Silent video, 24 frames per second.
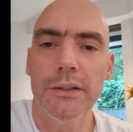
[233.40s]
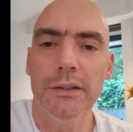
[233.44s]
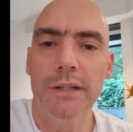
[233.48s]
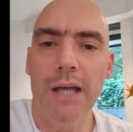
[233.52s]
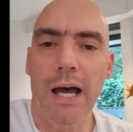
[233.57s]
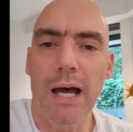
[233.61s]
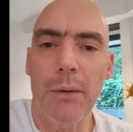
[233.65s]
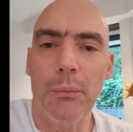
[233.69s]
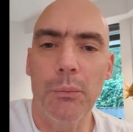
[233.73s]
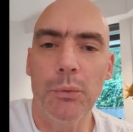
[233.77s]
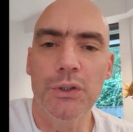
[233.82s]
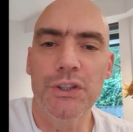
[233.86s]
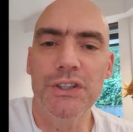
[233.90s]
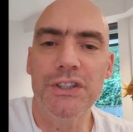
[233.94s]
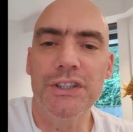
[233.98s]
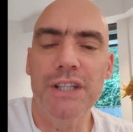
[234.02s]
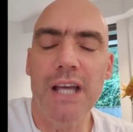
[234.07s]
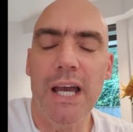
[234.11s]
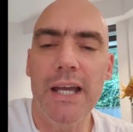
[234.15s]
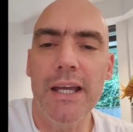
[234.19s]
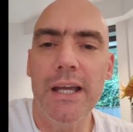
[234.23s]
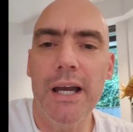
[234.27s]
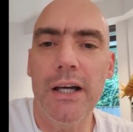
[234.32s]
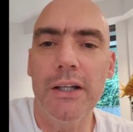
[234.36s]
I would
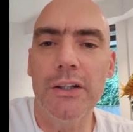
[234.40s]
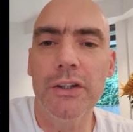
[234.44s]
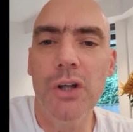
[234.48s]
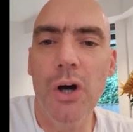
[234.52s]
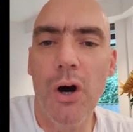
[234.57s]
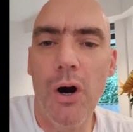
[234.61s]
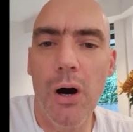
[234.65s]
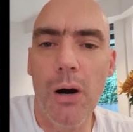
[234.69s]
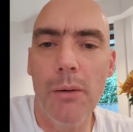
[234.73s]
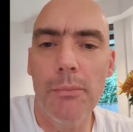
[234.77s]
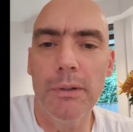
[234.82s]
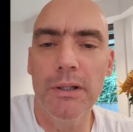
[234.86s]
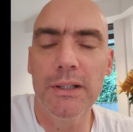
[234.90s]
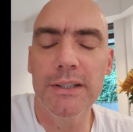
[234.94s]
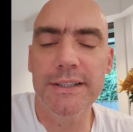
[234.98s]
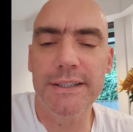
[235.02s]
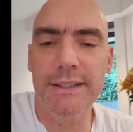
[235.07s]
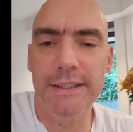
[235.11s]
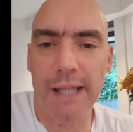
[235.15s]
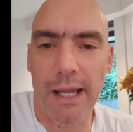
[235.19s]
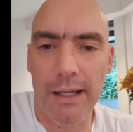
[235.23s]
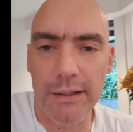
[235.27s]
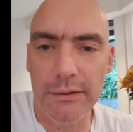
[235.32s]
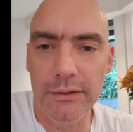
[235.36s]
say a normal
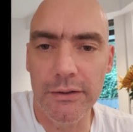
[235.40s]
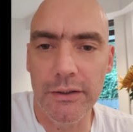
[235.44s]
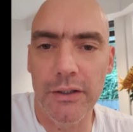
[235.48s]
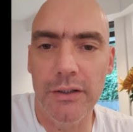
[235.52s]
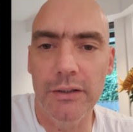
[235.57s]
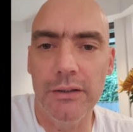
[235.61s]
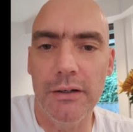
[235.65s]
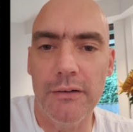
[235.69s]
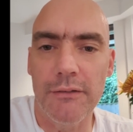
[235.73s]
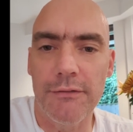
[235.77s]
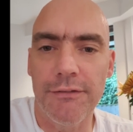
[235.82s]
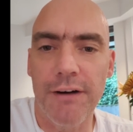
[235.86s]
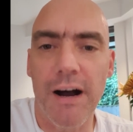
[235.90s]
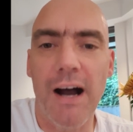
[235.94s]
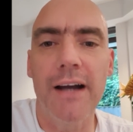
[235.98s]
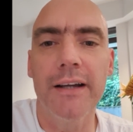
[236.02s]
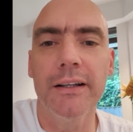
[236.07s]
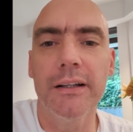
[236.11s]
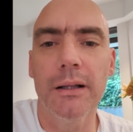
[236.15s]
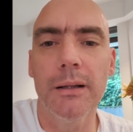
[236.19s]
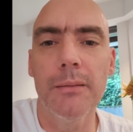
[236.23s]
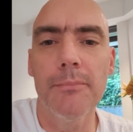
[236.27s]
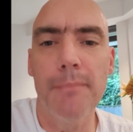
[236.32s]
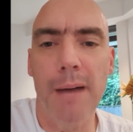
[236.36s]
standard
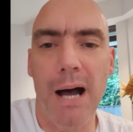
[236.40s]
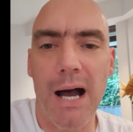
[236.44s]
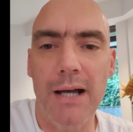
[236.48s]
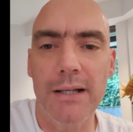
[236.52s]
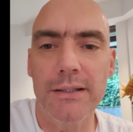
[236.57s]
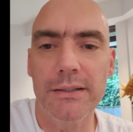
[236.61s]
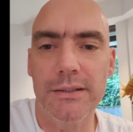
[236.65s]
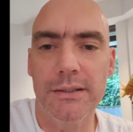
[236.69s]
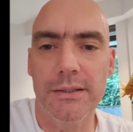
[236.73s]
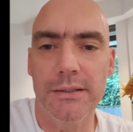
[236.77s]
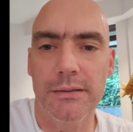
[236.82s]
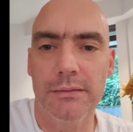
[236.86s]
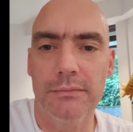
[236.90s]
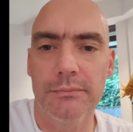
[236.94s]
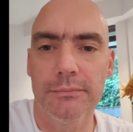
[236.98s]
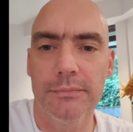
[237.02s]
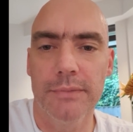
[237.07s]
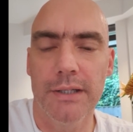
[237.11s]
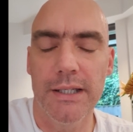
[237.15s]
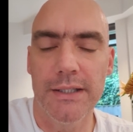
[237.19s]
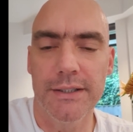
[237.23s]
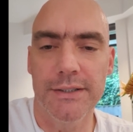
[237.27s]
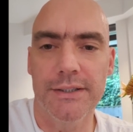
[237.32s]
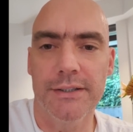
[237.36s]
vinyl matte
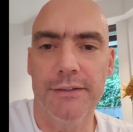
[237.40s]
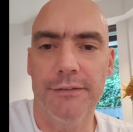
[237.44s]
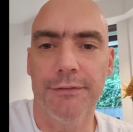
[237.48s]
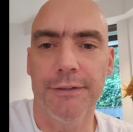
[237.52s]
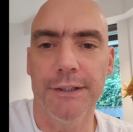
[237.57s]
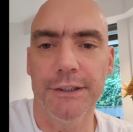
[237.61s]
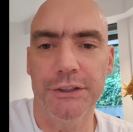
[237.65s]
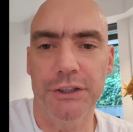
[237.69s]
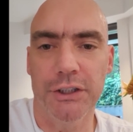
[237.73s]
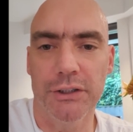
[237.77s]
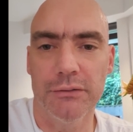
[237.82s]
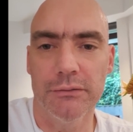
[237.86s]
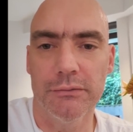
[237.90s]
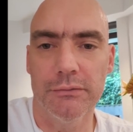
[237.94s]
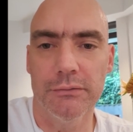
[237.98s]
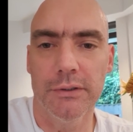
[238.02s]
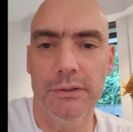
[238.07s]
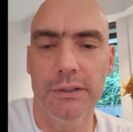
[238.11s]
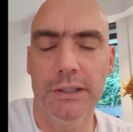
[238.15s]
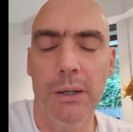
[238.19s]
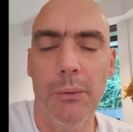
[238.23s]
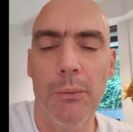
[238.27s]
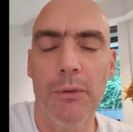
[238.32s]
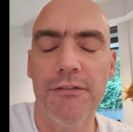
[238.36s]
is sufficient.
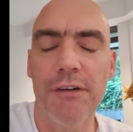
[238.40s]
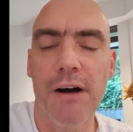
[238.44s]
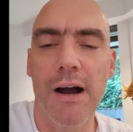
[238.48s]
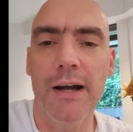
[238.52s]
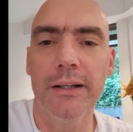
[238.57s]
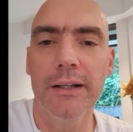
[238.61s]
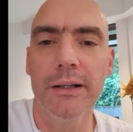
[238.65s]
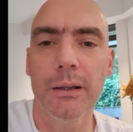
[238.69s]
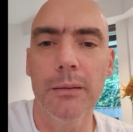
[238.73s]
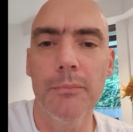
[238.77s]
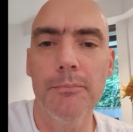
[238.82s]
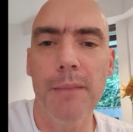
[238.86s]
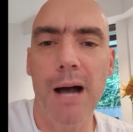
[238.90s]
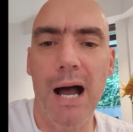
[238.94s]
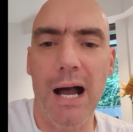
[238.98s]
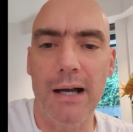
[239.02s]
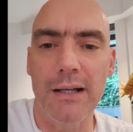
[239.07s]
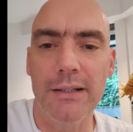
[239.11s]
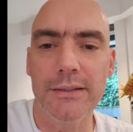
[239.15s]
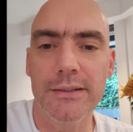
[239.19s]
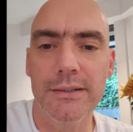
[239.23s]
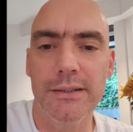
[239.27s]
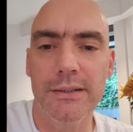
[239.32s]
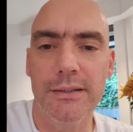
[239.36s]
Now, a vinyl
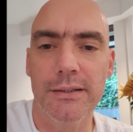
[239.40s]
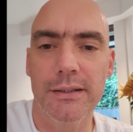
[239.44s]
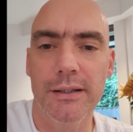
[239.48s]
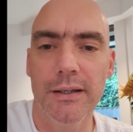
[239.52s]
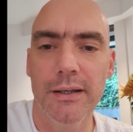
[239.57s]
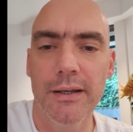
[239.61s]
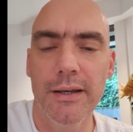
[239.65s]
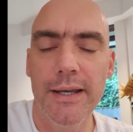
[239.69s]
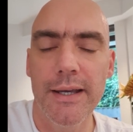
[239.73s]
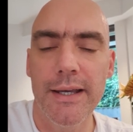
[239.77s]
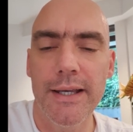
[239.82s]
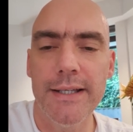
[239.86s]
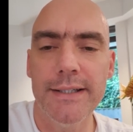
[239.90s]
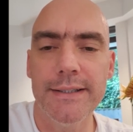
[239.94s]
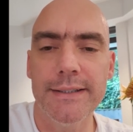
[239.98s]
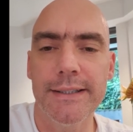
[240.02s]
matte is